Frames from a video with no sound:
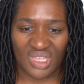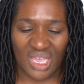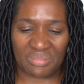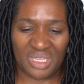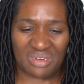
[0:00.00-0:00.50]
I
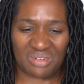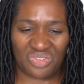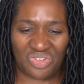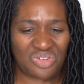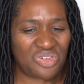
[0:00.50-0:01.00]
mean,
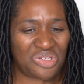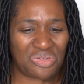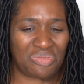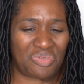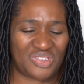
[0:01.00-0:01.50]
shouldn't
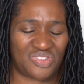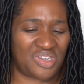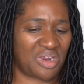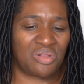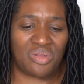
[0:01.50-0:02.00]
you be
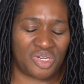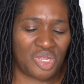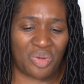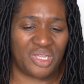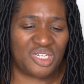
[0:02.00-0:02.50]
sterile when
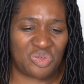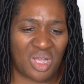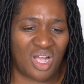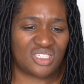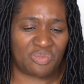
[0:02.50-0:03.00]
going into a
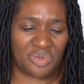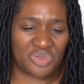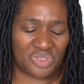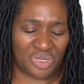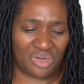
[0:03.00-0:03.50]
hospital,
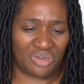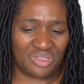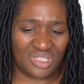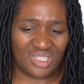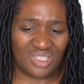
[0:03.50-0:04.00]
sir?
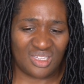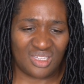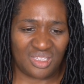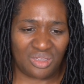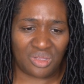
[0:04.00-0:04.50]

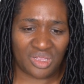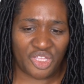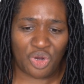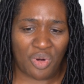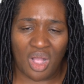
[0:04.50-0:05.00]
You look like
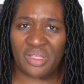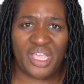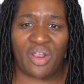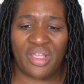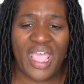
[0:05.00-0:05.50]
you're probably
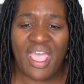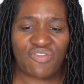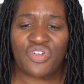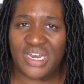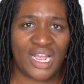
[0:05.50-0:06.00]
carrying
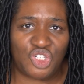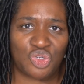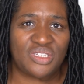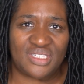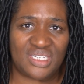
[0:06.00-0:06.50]
every natural
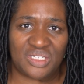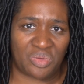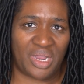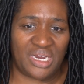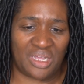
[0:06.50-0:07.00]
disease
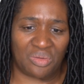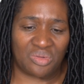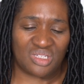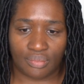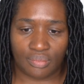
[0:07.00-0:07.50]
right now.
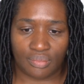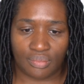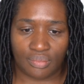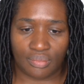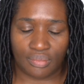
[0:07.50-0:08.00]

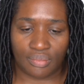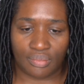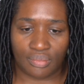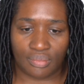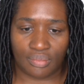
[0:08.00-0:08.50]
Can't you make an
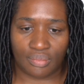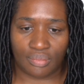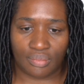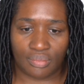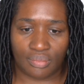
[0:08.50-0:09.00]
exception?
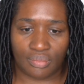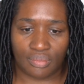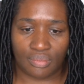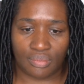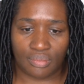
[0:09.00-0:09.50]

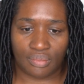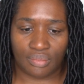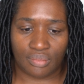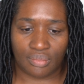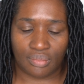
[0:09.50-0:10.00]
Those are the
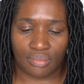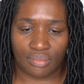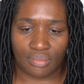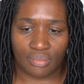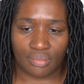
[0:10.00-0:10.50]
rules.
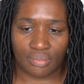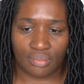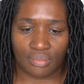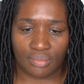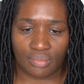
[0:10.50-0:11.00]

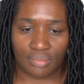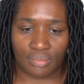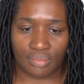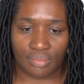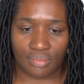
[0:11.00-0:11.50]

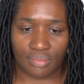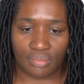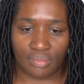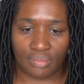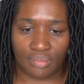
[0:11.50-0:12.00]
Can't you,
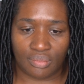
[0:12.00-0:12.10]
you know,